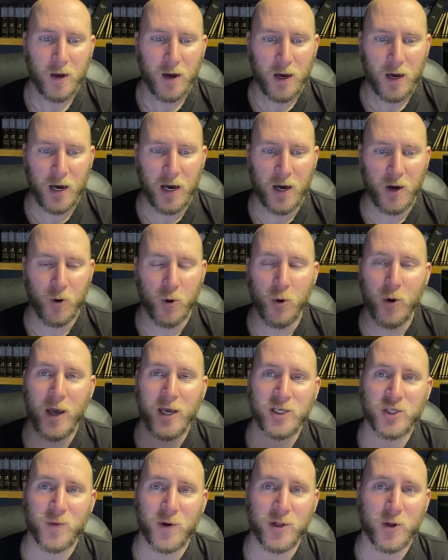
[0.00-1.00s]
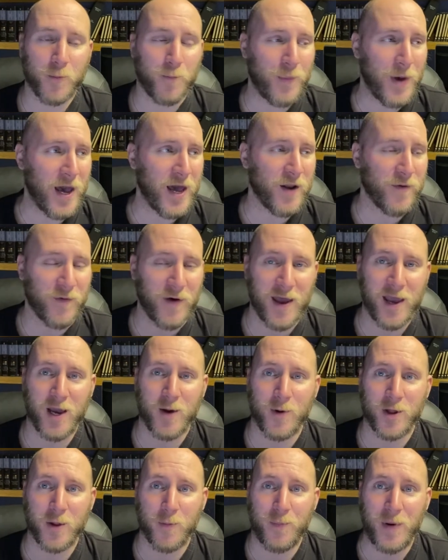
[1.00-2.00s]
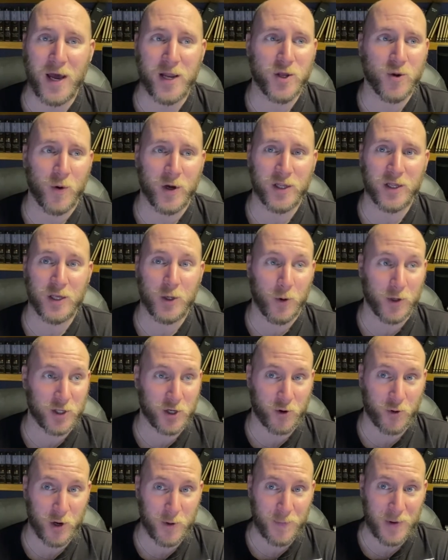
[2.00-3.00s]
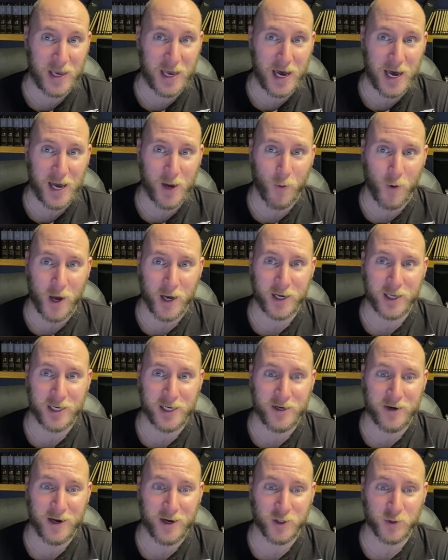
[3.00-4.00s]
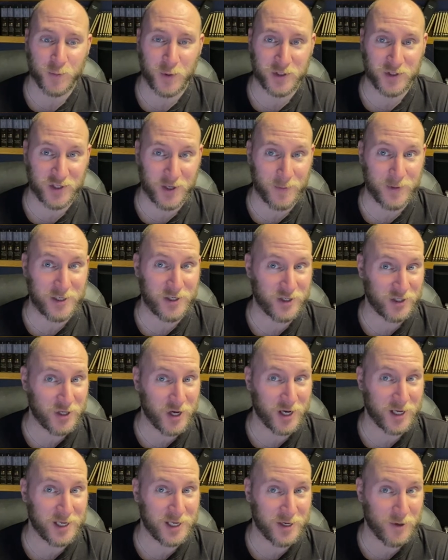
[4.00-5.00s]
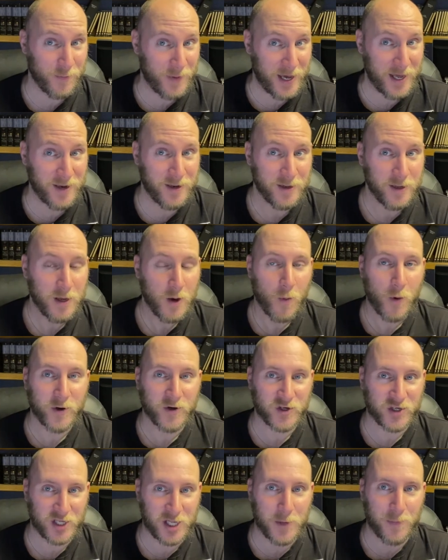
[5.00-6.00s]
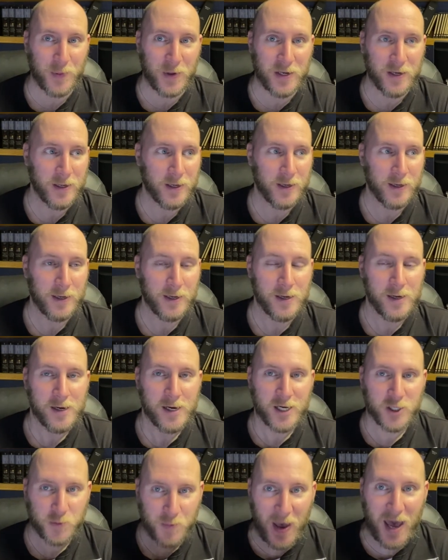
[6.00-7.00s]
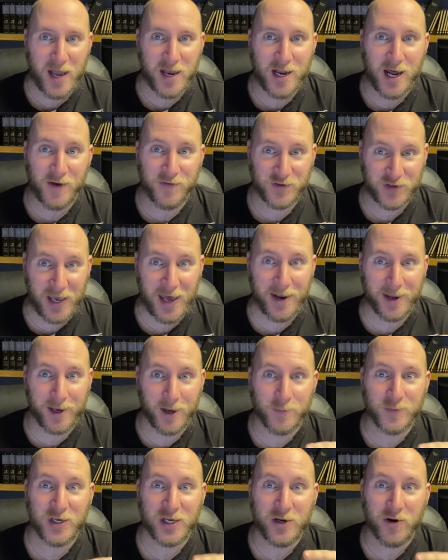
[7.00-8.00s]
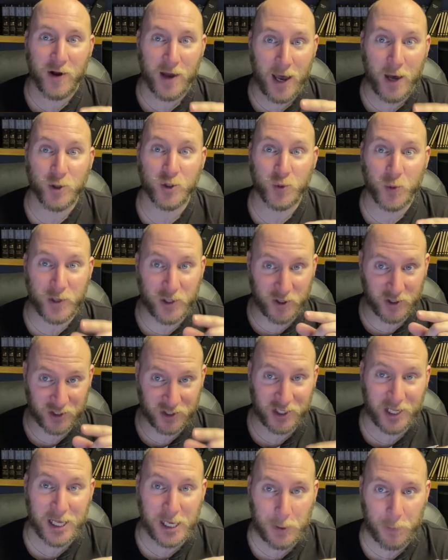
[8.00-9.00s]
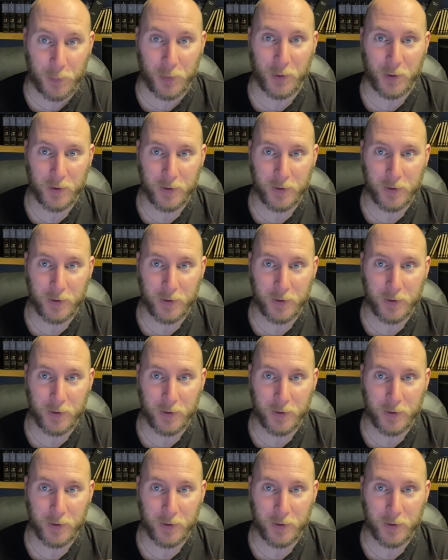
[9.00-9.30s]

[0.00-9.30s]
Who hangs them on their bed? If I hang them on the bed, you want the creepy guy walking in your house, putting something in your stocking in your bed while you're sleeping? It's bad enough Santa comes in your house when you're asleep.